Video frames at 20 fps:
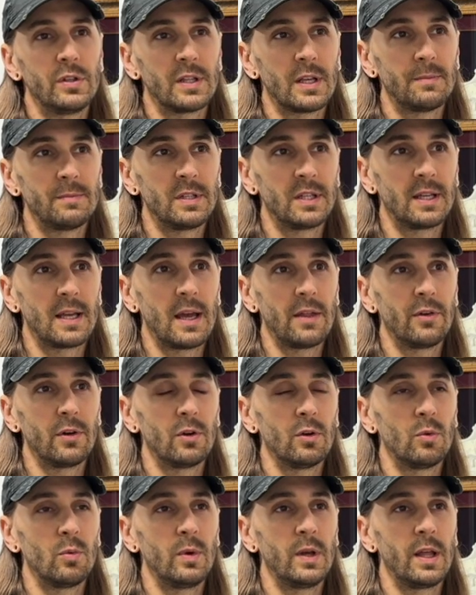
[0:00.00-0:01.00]
them
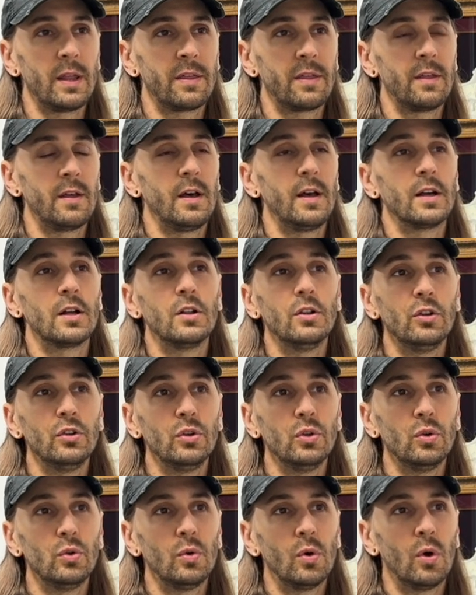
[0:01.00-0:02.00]
together with a
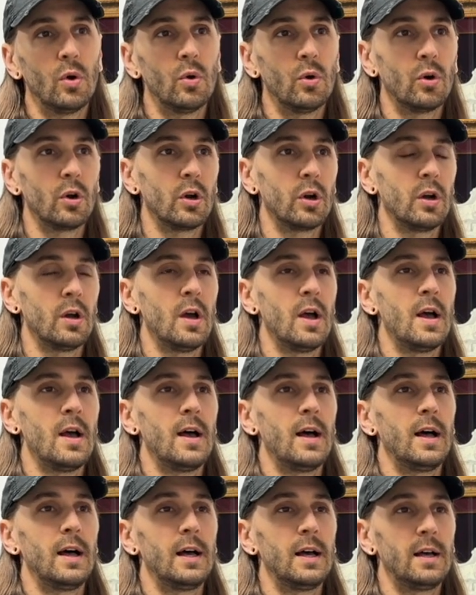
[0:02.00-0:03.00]
glue or
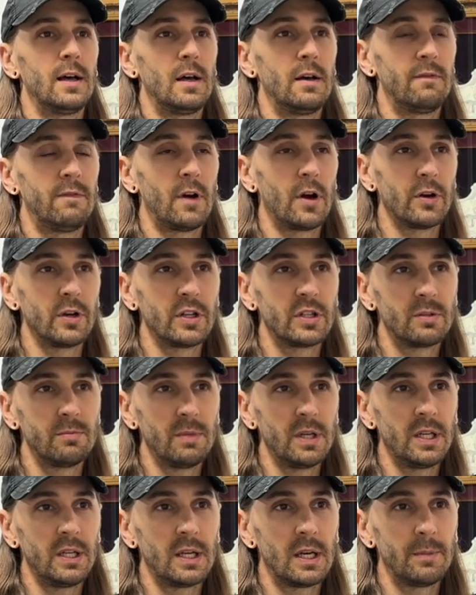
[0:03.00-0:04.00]
a varnish
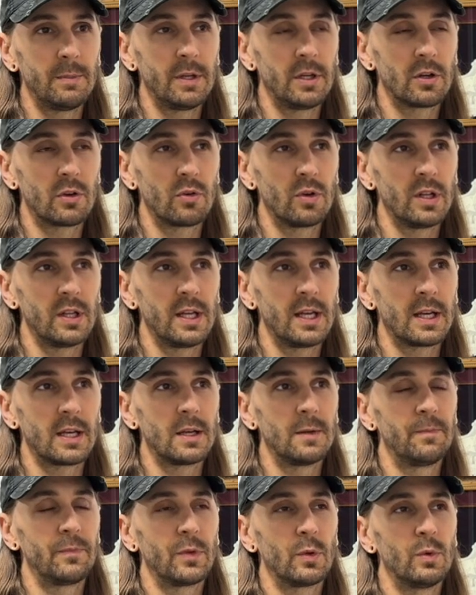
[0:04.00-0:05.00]
medium in
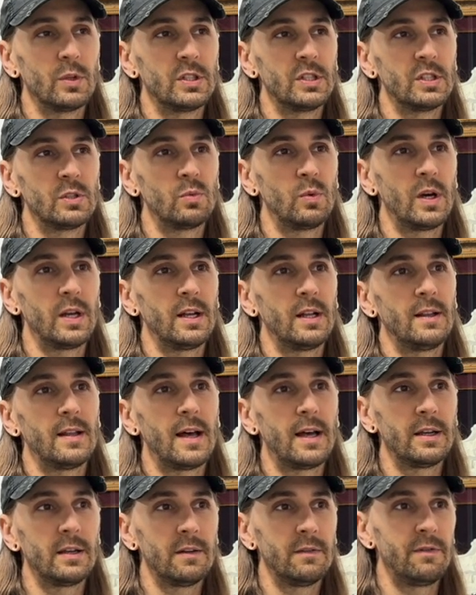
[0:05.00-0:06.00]
acrylic, which is what a
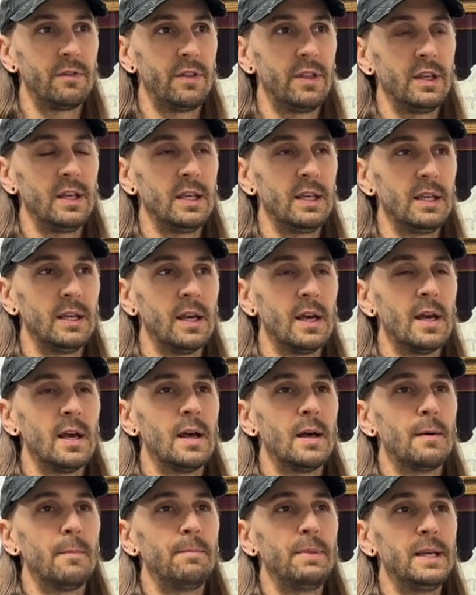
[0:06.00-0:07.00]
lot of the
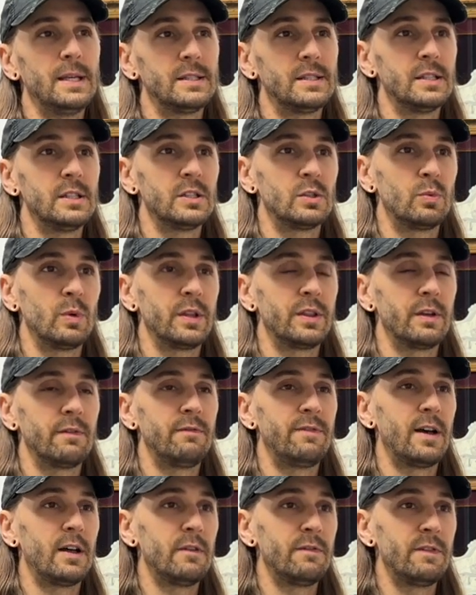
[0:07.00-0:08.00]
pieces with a
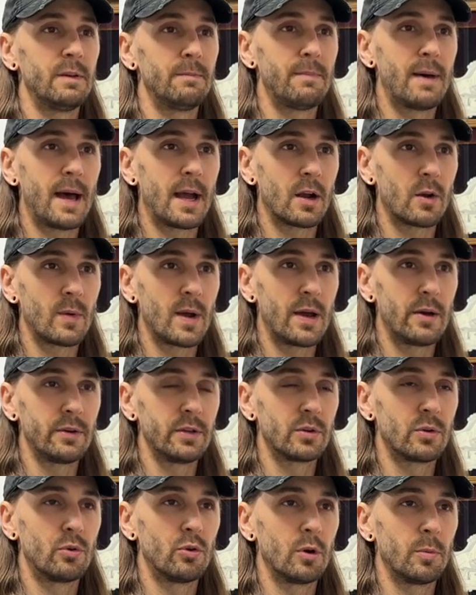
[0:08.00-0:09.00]
velvet background
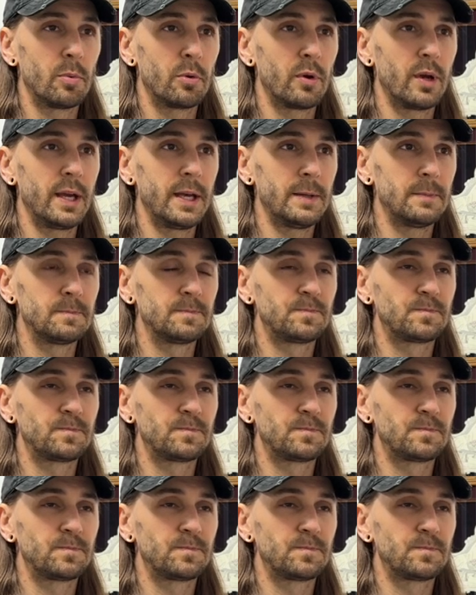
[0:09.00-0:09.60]
incorporate.